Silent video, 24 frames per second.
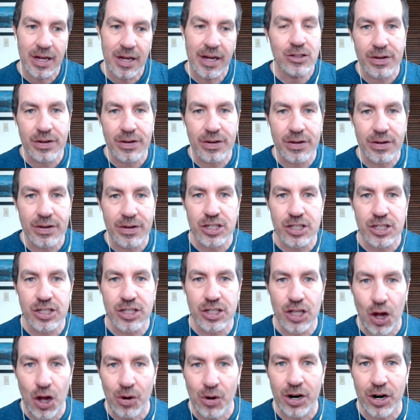So if you have a
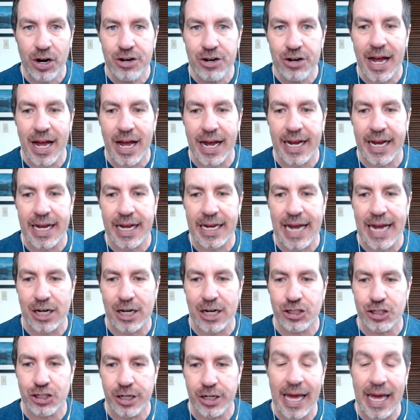slower internet
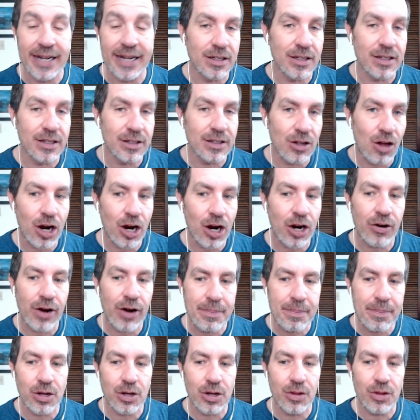connection and it's a longer
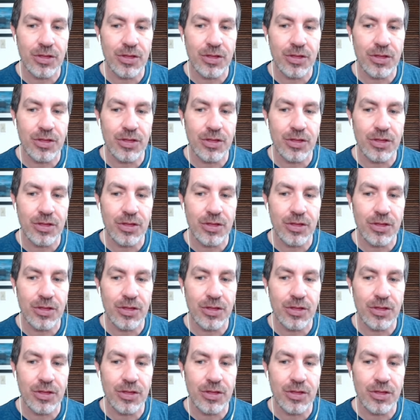episode,